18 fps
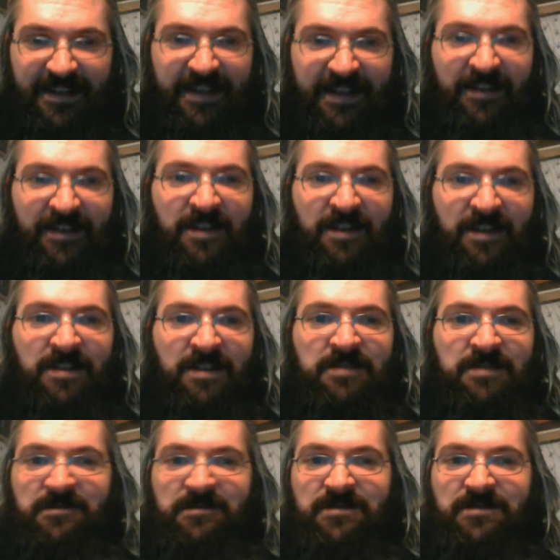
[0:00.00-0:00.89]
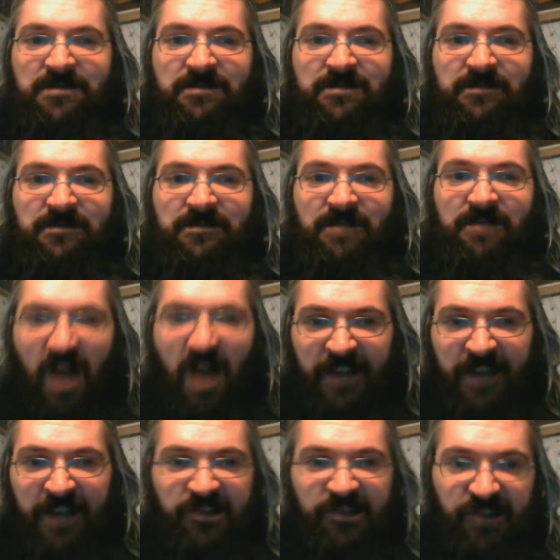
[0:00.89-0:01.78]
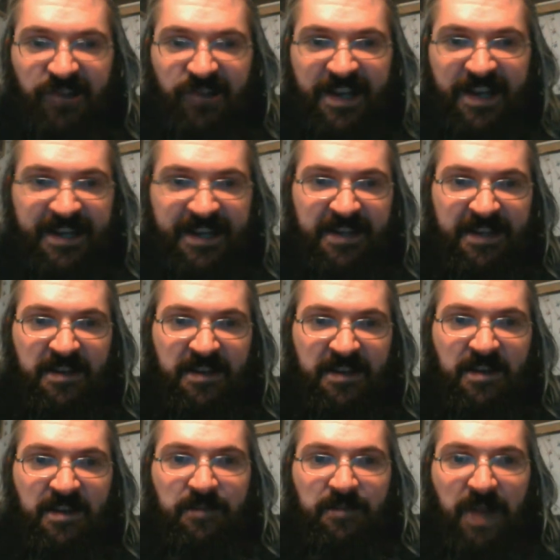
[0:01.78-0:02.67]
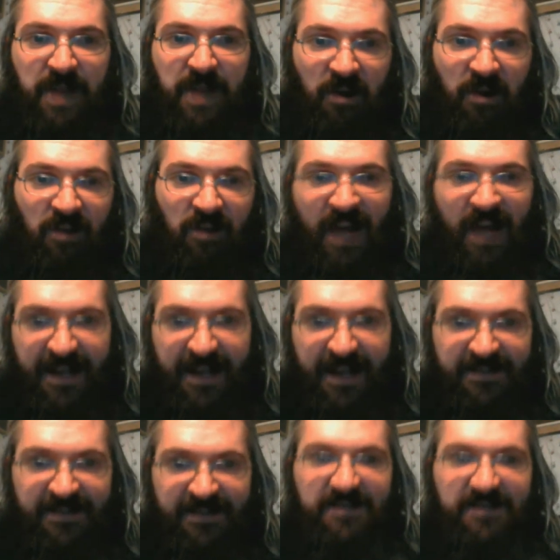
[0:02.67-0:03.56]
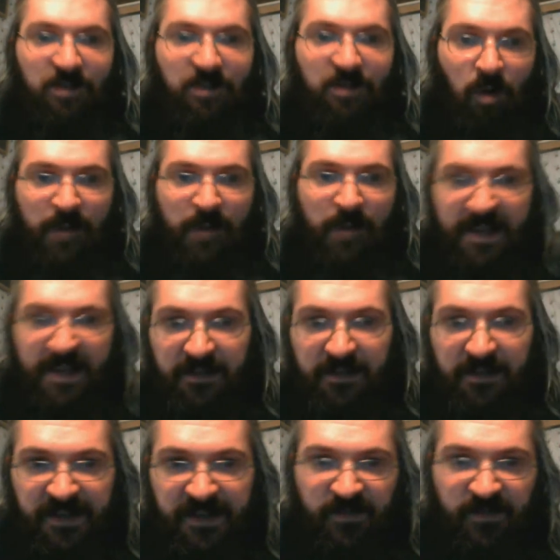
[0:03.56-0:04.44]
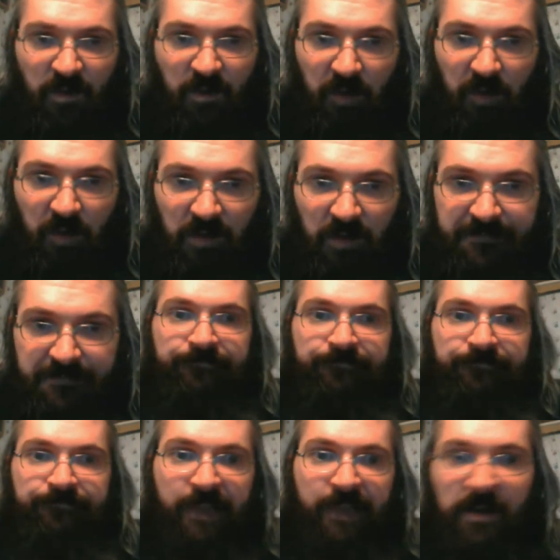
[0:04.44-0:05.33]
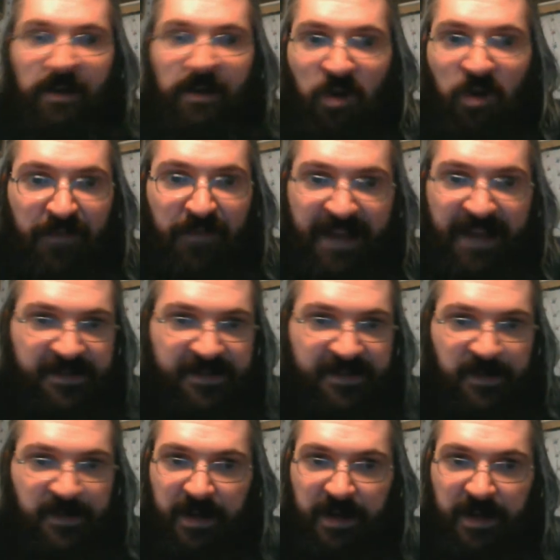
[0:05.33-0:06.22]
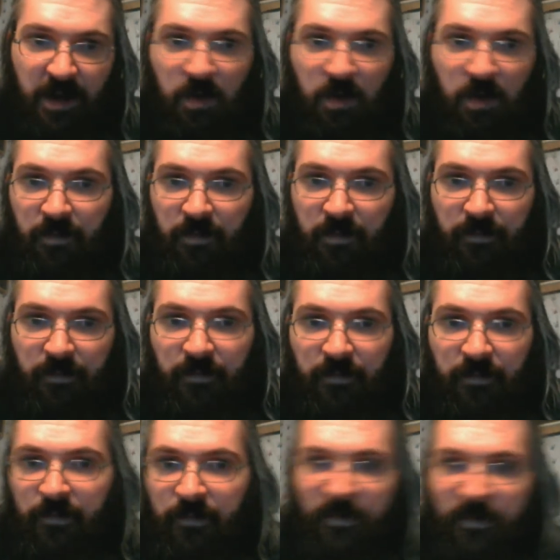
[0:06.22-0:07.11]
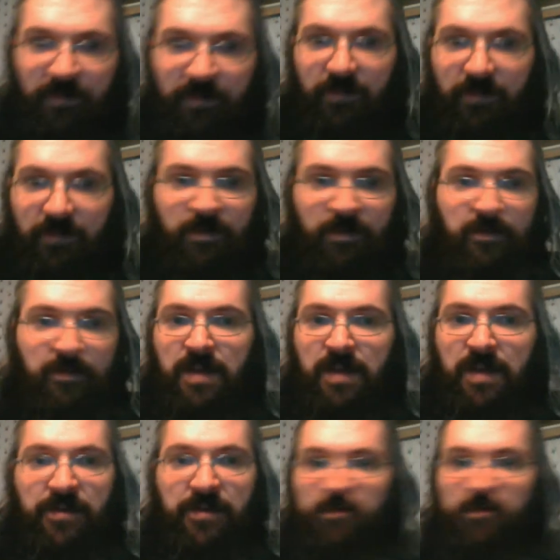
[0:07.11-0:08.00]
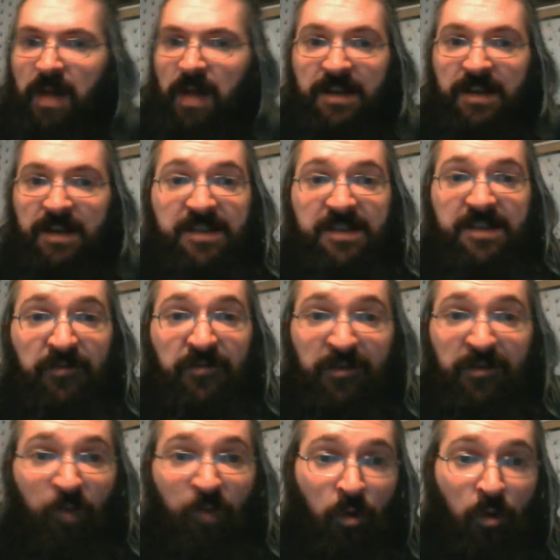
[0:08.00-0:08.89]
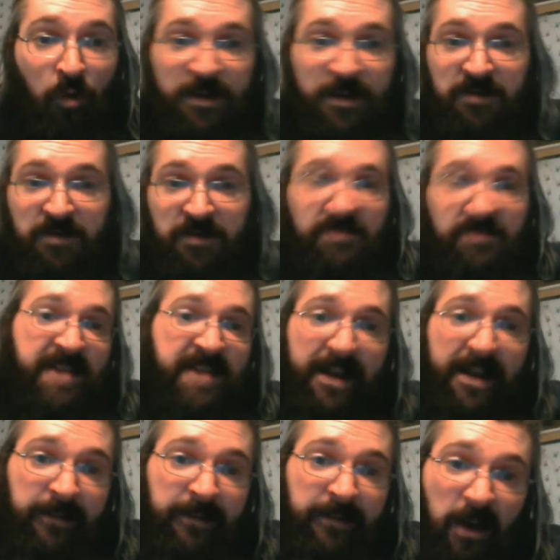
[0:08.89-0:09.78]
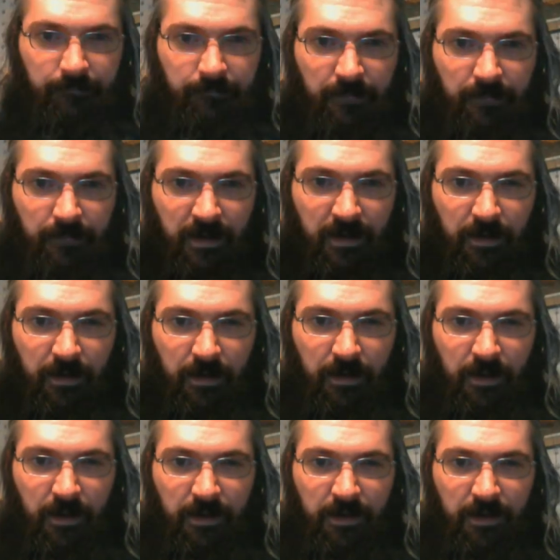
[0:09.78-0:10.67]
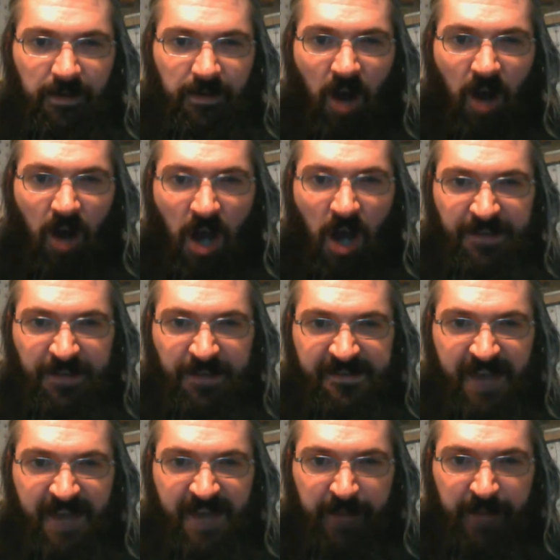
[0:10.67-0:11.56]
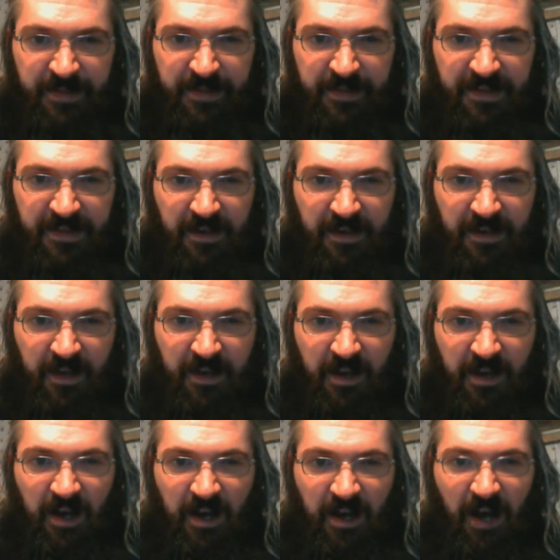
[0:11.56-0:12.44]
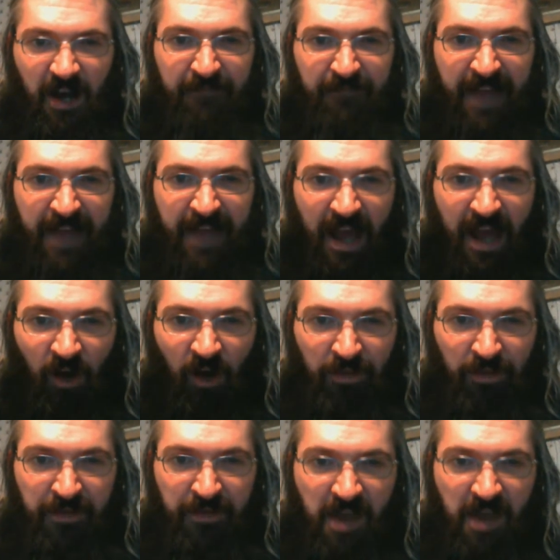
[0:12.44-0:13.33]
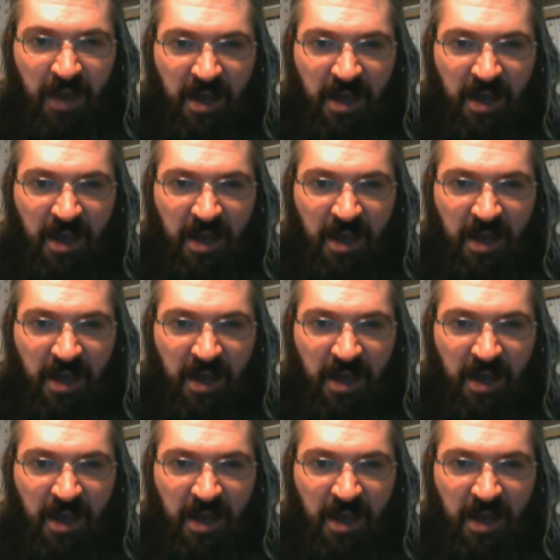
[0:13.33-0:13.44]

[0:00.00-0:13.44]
a not shitty pair of glasses that won't make you miserable. I don't know if that's, you know, $300 every 4 years. I don't know. The concept of health